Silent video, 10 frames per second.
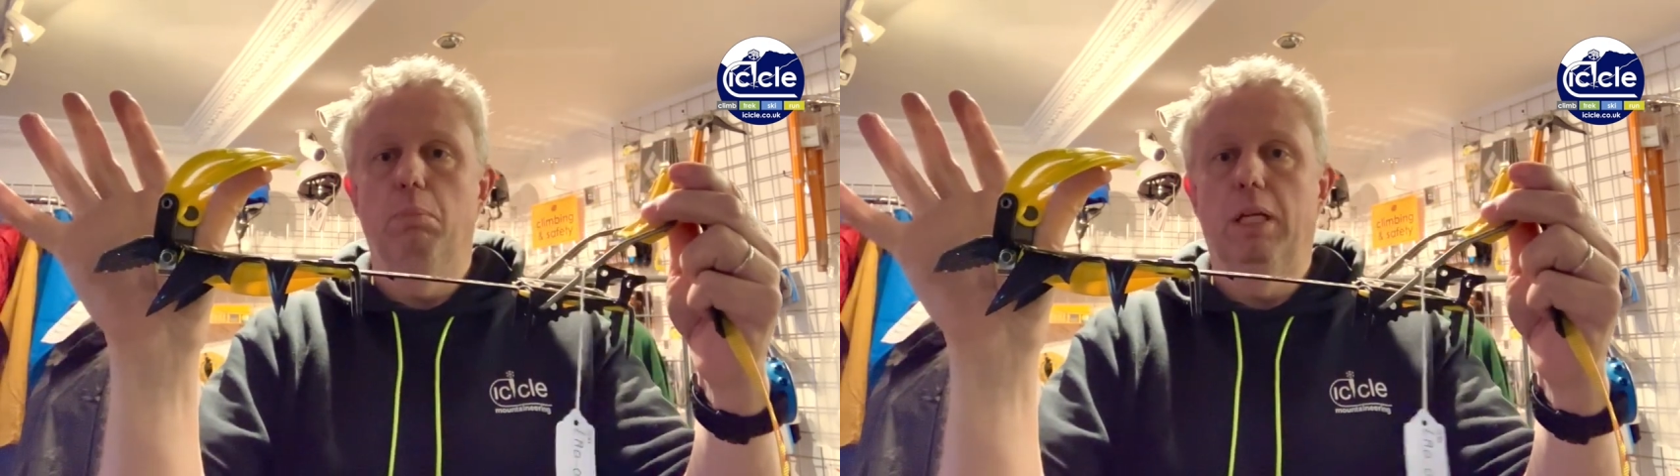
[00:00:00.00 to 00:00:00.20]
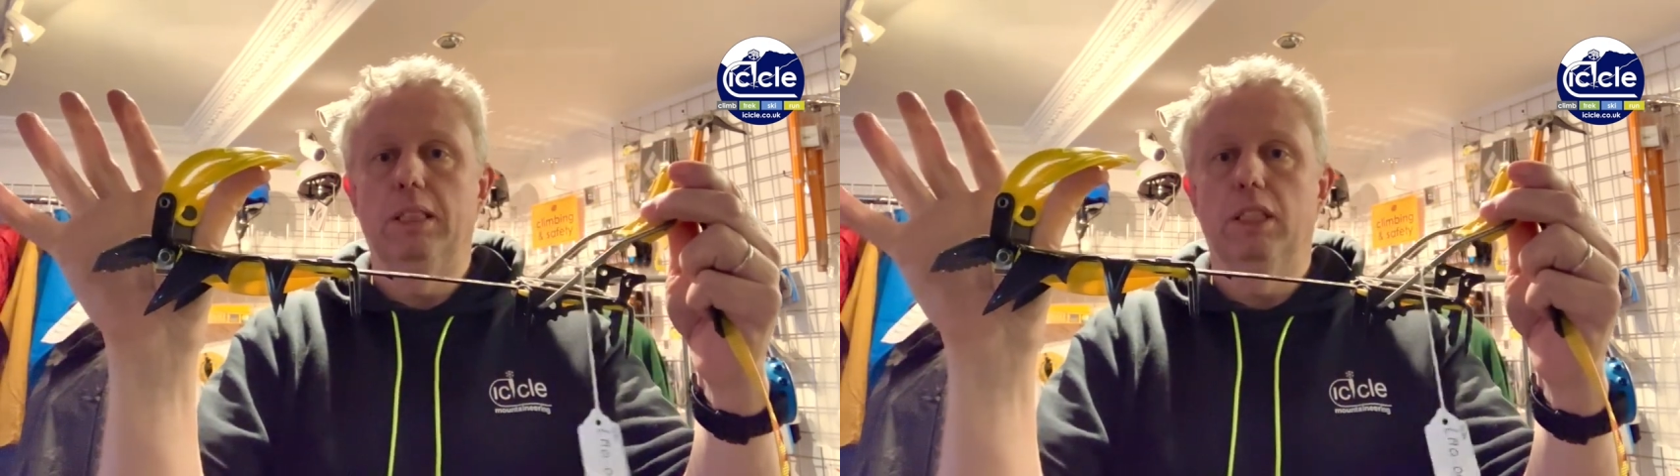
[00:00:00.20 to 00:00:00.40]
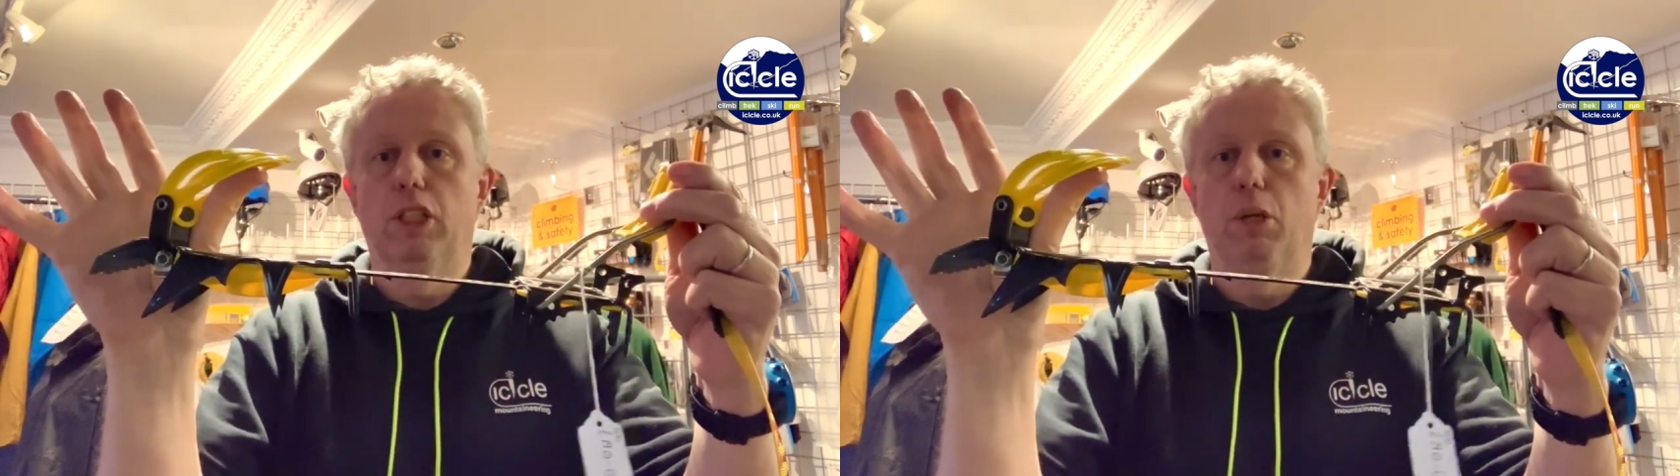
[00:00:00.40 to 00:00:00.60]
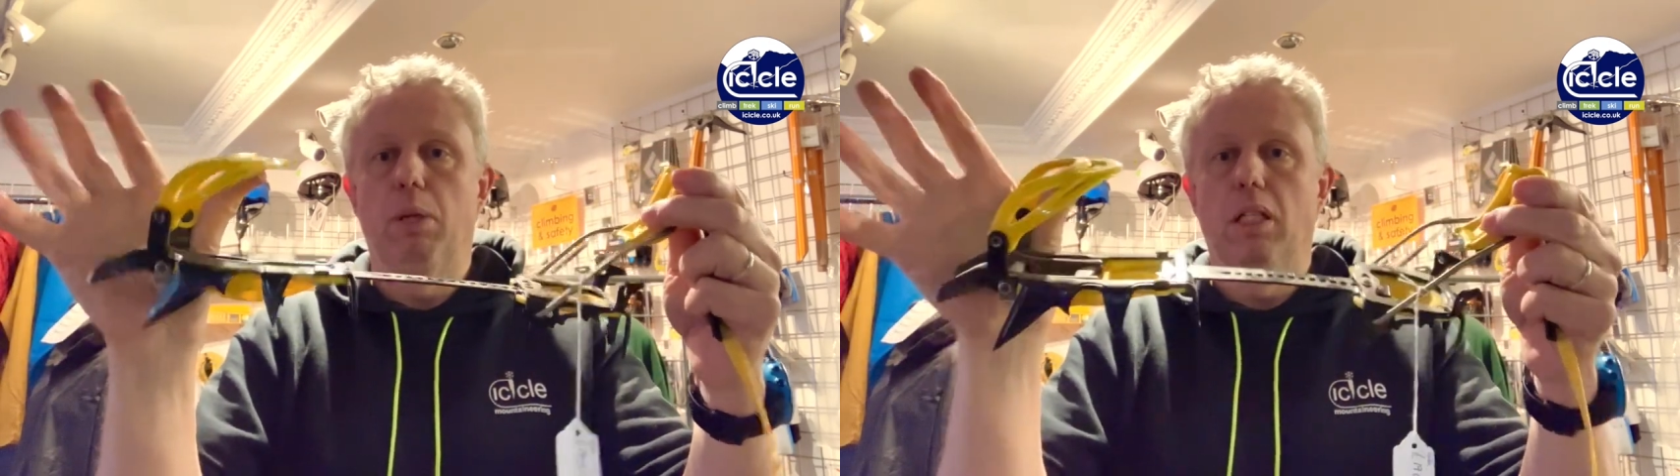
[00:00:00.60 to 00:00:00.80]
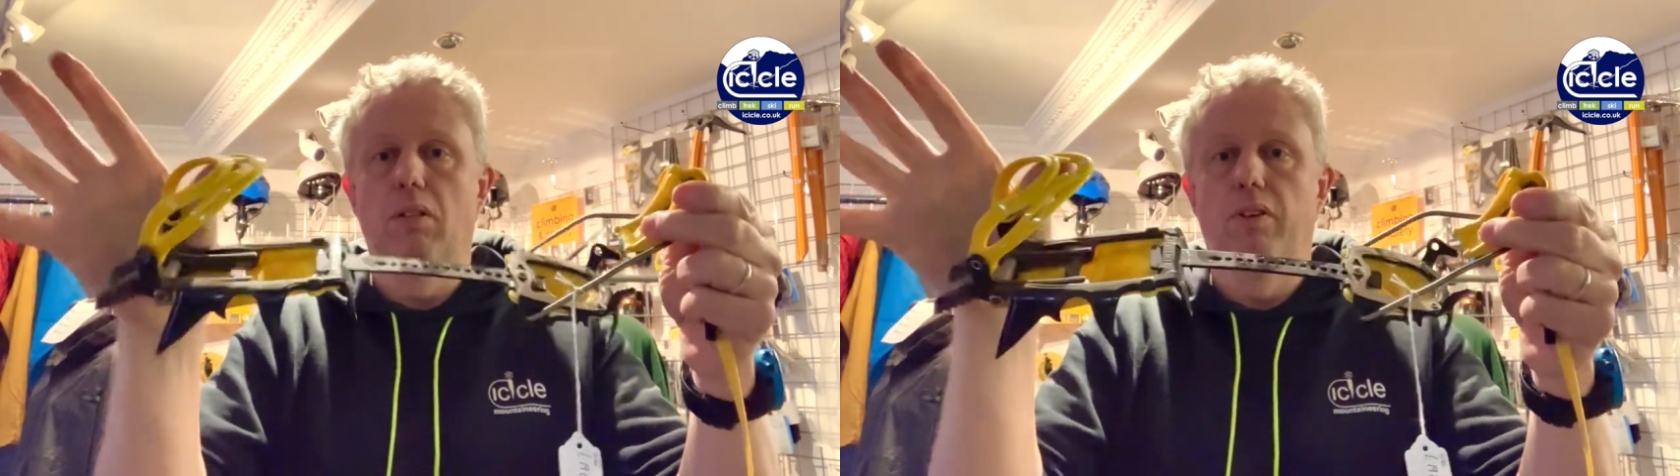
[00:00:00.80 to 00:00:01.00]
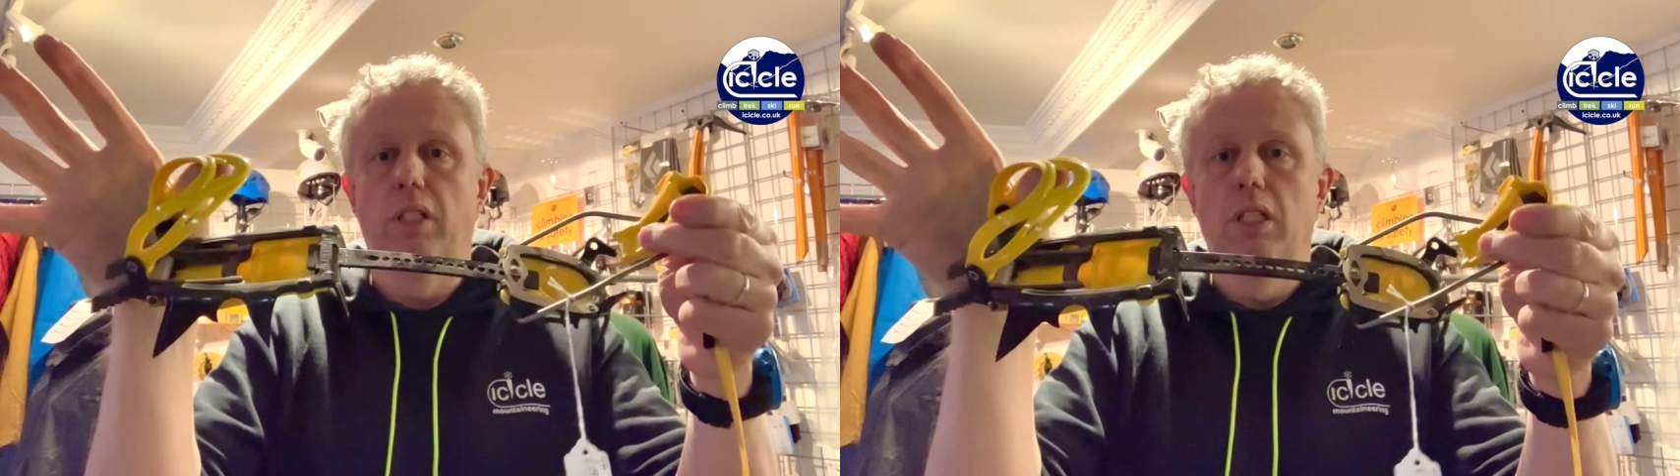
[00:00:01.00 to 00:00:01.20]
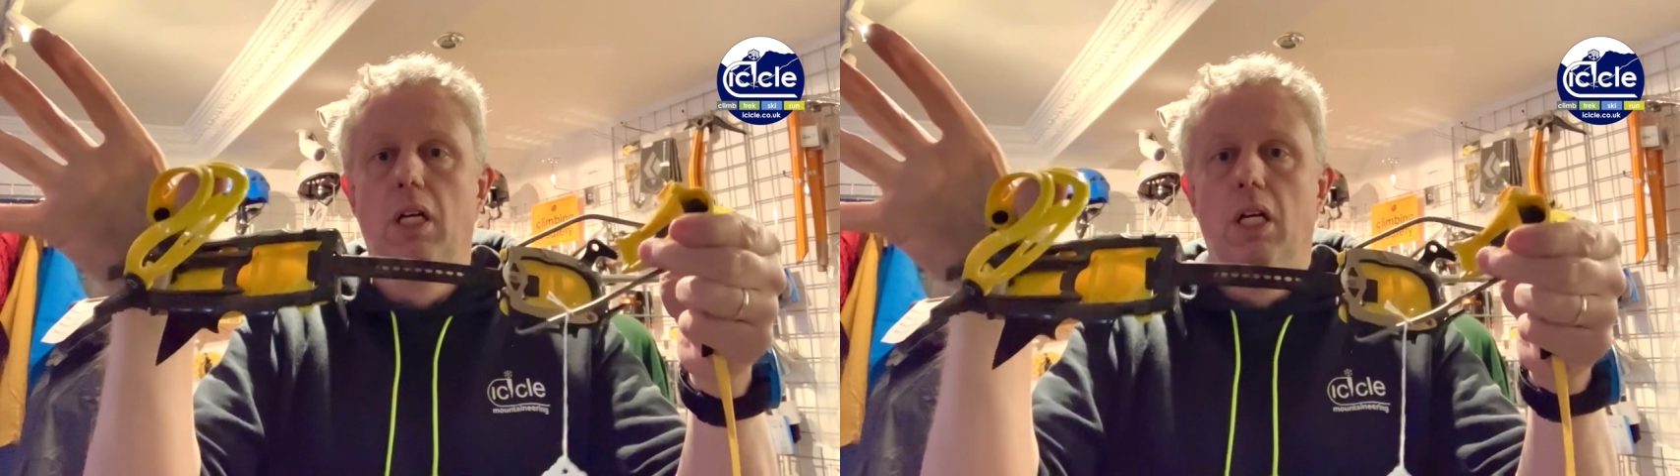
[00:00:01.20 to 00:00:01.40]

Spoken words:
plastic toe bell at the front.